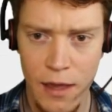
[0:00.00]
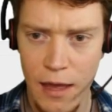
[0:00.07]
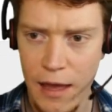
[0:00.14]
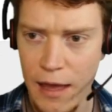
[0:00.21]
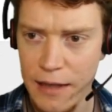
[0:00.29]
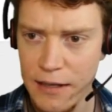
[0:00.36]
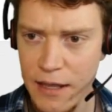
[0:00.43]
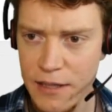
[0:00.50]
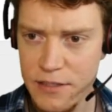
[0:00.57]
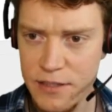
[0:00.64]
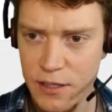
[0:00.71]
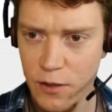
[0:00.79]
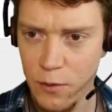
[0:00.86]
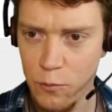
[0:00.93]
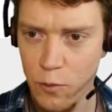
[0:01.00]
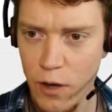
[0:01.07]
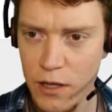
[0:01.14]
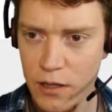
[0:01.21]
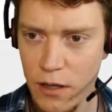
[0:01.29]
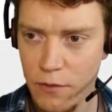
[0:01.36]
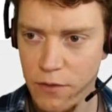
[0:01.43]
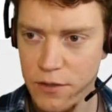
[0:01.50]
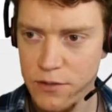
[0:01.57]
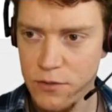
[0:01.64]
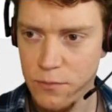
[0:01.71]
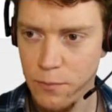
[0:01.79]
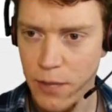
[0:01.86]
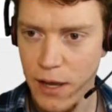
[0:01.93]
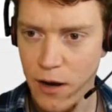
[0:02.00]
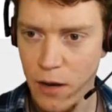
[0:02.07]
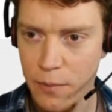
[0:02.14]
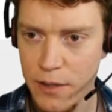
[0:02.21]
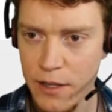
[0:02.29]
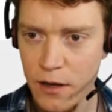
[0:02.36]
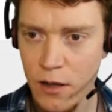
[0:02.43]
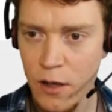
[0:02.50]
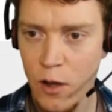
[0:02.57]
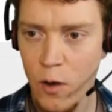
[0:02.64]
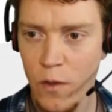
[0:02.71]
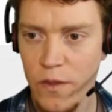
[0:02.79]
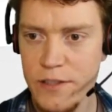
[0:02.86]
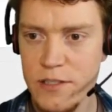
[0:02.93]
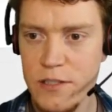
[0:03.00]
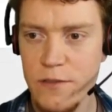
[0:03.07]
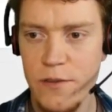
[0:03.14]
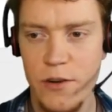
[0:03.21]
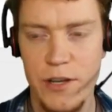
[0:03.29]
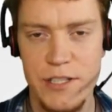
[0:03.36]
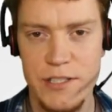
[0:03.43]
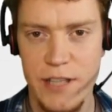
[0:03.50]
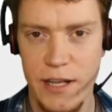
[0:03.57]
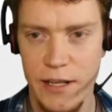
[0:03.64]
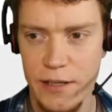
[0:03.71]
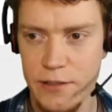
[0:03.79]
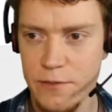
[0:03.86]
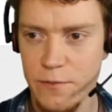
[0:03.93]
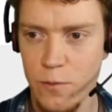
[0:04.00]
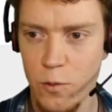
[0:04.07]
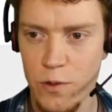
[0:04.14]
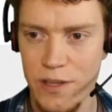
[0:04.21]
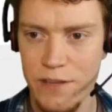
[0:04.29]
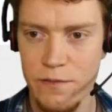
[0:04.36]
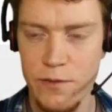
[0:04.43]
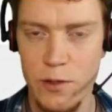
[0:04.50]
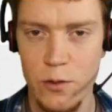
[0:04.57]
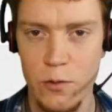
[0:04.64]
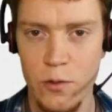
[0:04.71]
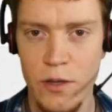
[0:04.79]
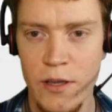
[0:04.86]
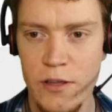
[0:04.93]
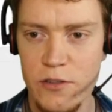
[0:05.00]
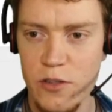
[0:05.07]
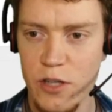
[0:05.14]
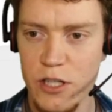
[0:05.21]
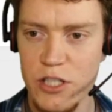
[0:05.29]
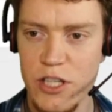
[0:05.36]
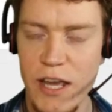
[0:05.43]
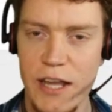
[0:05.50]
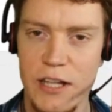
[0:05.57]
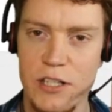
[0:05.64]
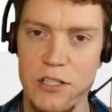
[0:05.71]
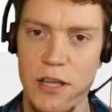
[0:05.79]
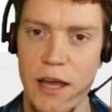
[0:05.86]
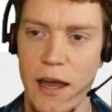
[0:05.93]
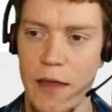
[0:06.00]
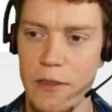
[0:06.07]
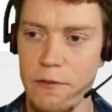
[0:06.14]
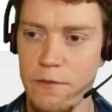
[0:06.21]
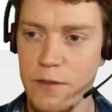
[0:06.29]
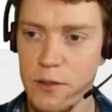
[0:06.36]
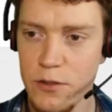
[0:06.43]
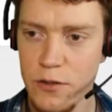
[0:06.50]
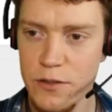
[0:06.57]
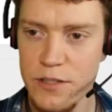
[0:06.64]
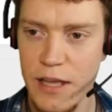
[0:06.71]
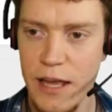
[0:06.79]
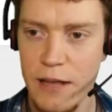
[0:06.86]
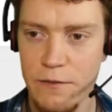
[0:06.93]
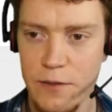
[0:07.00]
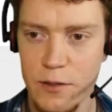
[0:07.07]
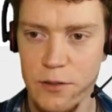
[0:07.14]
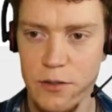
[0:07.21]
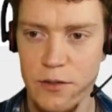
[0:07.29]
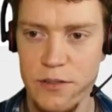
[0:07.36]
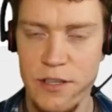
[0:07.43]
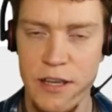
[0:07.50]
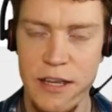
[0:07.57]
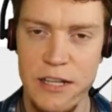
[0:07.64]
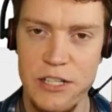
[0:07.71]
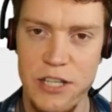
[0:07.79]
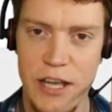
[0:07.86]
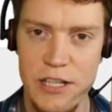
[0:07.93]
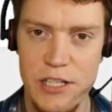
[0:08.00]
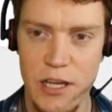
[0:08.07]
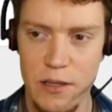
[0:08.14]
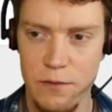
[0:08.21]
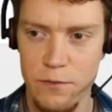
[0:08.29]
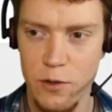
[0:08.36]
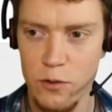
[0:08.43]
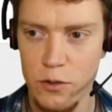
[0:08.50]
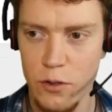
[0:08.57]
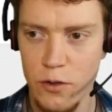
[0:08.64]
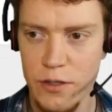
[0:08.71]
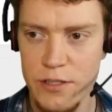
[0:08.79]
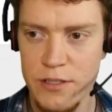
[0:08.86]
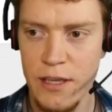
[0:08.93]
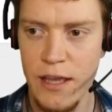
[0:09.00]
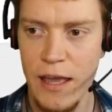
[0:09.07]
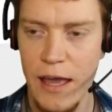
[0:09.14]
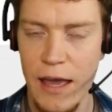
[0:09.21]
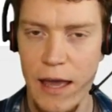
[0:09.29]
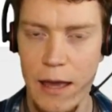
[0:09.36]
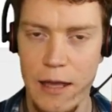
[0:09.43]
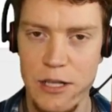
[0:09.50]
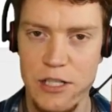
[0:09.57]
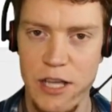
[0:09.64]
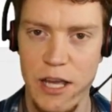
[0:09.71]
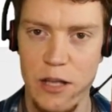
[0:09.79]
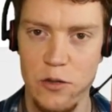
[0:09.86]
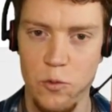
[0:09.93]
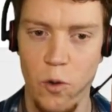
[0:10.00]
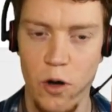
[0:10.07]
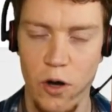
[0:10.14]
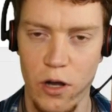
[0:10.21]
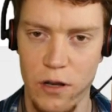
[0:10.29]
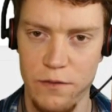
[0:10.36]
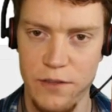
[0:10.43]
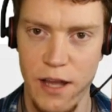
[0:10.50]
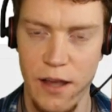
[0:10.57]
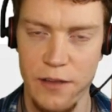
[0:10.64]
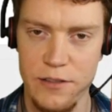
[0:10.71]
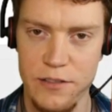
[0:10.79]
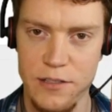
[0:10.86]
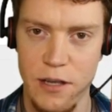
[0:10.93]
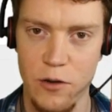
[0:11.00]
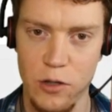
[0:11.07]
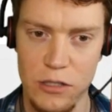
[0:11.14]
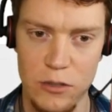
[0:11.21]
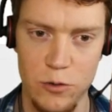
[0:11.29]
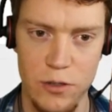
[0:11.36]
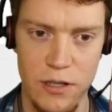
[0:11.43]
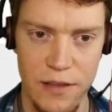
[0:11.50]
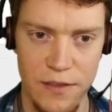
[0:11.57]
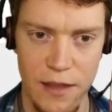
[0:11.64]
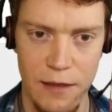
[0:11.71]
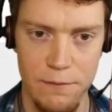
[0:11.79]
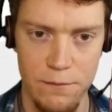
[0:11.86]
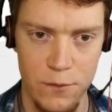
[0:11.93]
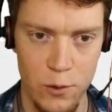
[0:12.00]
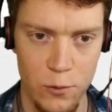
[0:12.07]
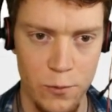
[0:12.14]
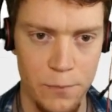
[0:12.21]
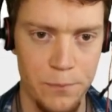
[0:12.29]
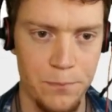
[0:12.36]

And last thing, on the right of this bar up here, these are the various settings for the view. So you can change the filters, add filters, change how the view looks, and change what kind of tasks are included in that view.